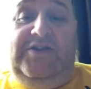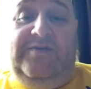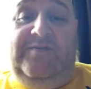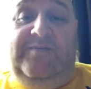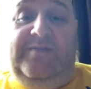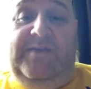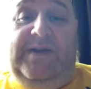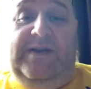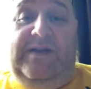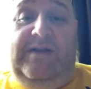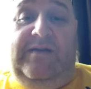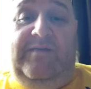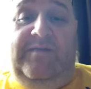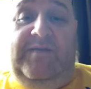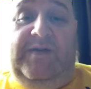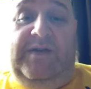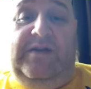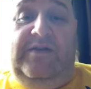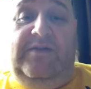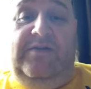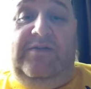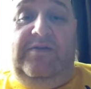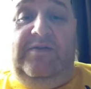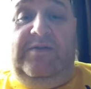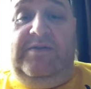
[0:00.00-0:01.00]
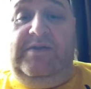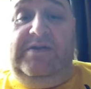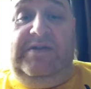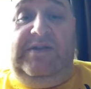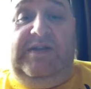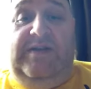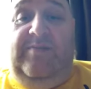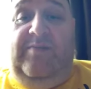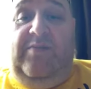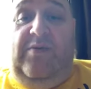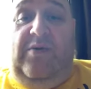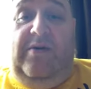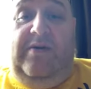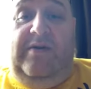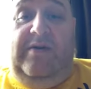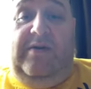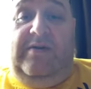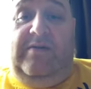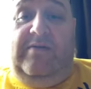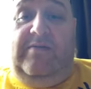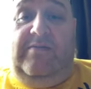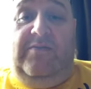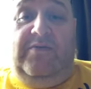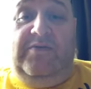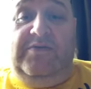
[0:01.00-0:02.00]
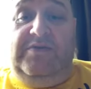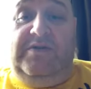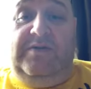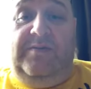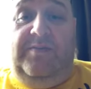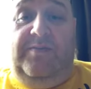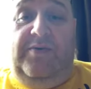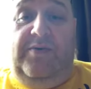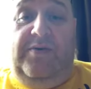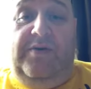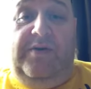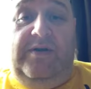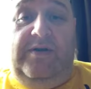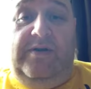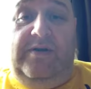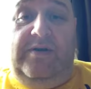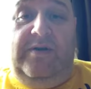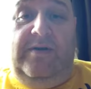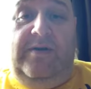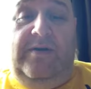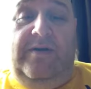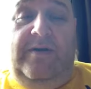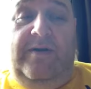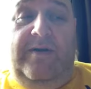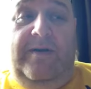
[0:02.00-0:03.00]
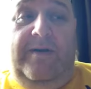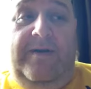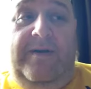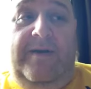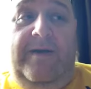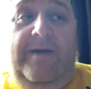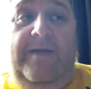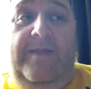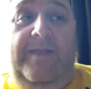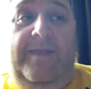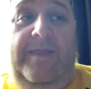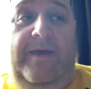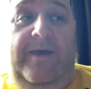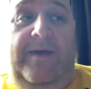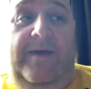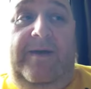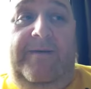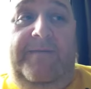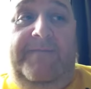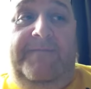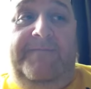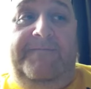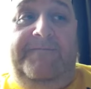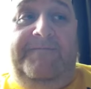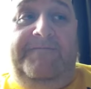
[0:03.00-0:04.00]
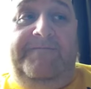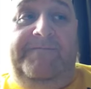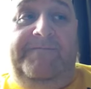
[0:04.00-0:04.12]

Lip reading: you've made a video. There's no point. What's the point? I